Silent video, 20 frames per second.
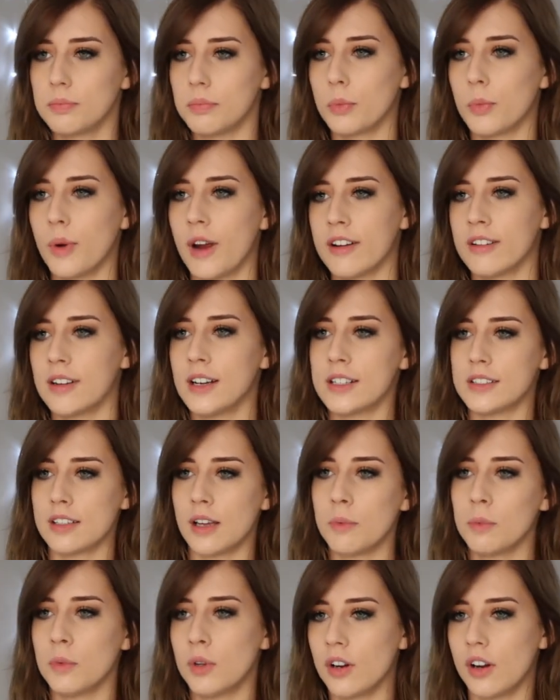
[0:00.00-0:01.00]
Whereas
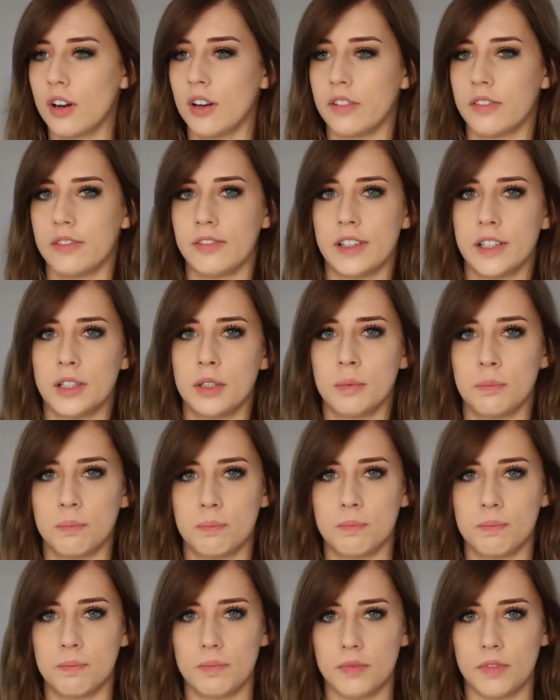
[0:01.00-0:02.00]
I'm not gonna film
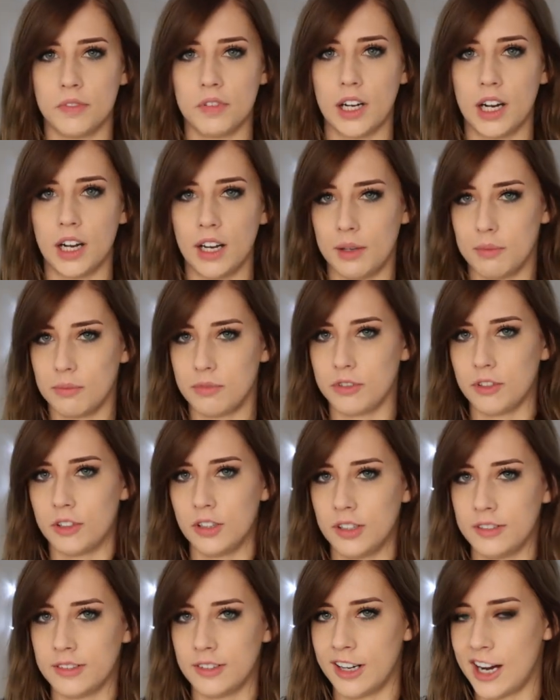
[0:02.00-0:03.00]
the clip for
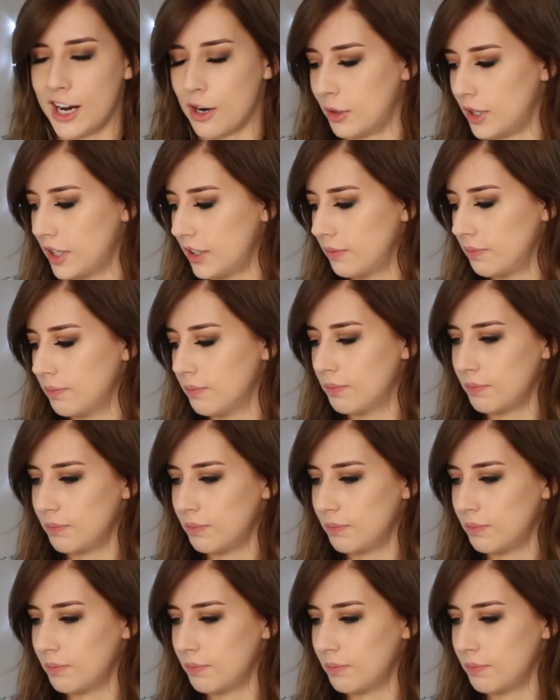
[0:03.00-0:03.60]
another hour.